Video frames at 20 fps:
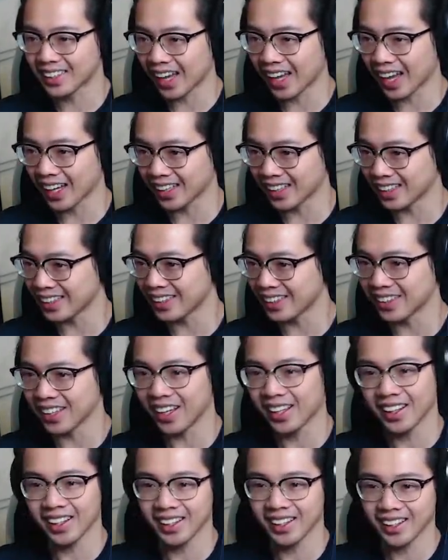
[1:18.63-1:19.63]
attacking each
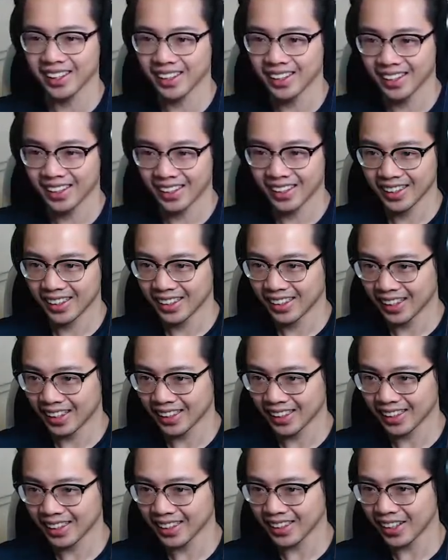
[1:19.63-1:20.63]
other?
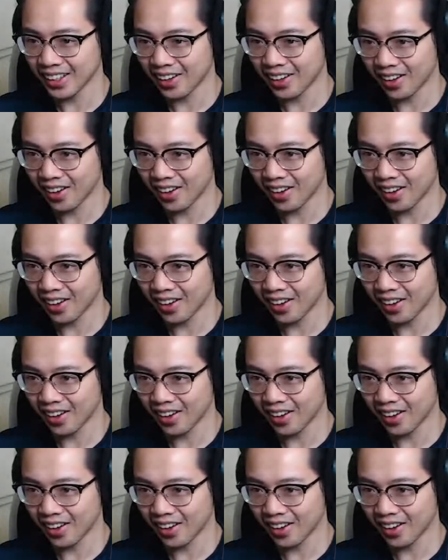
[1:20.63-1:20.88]
I think they